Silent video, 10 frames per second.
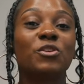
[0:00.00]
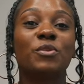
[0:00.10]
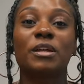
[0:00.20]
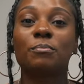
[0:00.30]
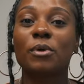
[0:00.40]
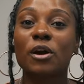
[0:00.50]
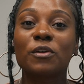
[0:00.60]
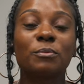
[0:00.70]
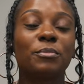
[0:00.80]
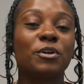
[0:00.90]
you can borrow
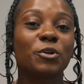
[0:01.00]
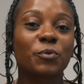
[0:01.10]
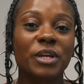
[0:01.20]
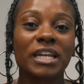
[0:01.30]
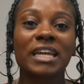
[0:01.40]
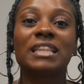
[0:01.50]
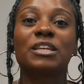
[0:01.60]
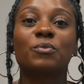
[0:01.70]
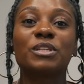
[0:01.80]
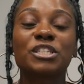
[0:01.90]
the book, read it, and
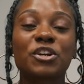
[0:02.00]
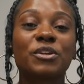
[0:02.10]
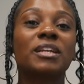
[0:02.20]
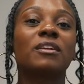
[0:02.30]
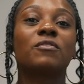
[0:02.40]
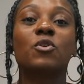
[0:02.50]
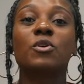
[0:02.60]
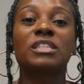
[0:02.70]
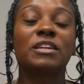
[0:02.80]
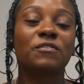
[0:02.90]
then return it. And of
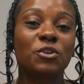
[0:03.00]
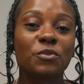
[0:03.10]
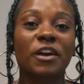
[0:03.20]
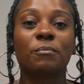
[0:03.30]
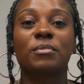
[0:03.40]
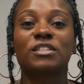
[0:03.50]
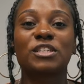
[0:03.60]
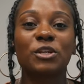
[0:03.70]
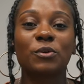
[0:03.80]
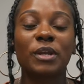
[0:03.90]
course, if you have books to
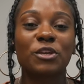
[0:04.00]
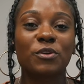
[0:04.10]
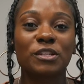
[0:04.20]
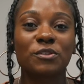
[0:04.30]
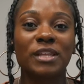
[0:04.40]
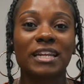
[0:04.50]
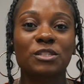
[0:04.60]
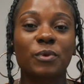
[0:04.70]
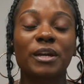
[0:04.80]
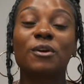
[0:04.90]
donate, you can do that as
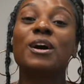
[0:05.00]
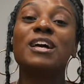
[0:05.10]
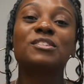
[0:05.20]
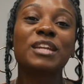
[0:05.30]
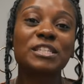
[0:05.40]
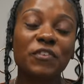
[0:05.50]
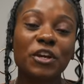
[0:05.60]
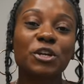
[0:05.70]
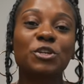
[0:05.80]
well. So that's very